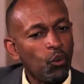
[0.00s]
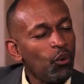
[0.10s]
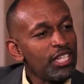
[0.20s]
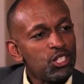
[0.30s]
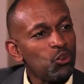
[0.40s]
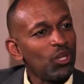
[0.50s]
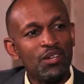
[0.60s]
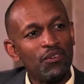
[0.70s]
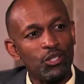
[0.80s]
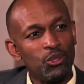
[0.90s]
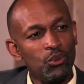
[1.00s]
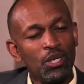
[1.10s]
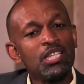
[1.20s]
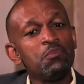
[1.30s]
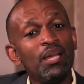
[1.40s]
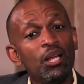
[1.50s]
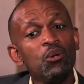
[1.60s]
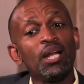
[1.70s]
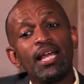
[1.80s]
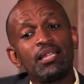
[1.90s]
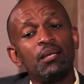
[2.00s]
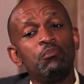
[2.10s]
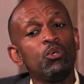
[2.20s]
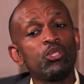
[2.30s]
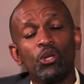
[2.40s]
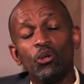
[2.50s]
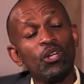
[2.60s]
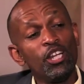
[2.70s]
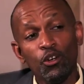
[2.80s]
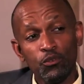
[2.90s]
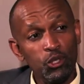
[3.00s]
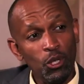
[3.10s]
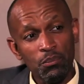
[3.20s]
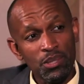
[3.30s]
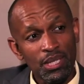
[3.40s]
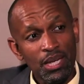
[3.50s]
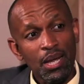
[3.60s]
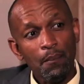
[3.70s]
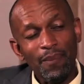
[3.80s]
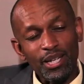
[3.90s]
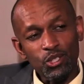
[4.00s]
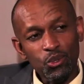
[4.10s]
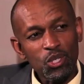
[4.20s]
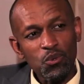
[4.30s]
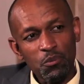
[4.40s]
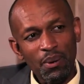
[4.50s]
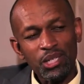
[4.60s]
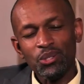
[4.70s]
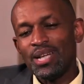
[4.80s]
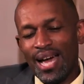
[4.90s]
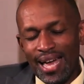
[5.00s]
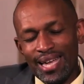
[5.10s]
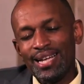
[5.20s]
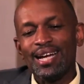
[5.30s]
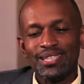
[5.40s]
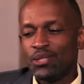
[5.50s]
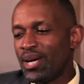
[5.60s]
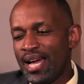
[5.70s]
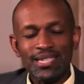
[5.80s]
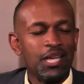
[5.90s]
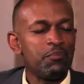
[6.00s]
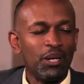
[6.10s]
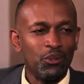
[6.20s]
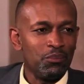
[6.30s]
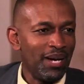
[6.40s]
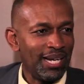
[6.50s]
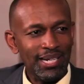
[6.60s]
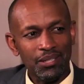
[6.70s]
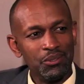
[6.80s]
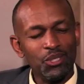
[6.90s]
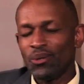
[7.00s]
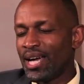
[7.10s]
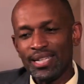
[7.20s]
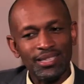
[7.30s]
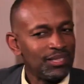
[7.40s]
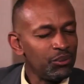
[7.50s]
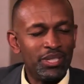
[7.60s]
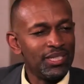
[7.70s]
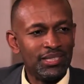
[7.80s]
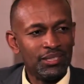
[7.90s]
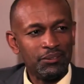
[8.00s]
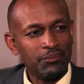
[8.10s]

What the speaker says: weight to whatever you do. It may look like the most lowly of jobs, but do it with passion. You can't keep a good man down. You can't. Who is he?